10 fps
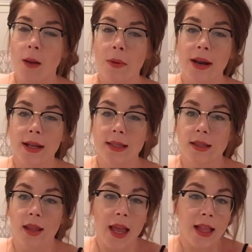but
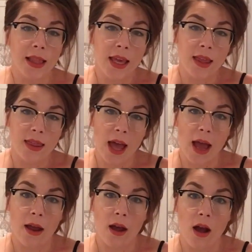it's likely
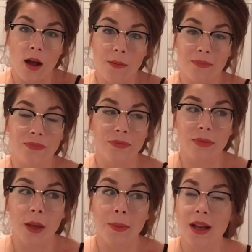that
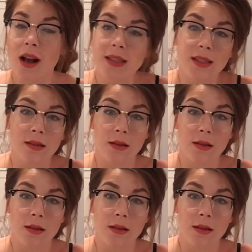because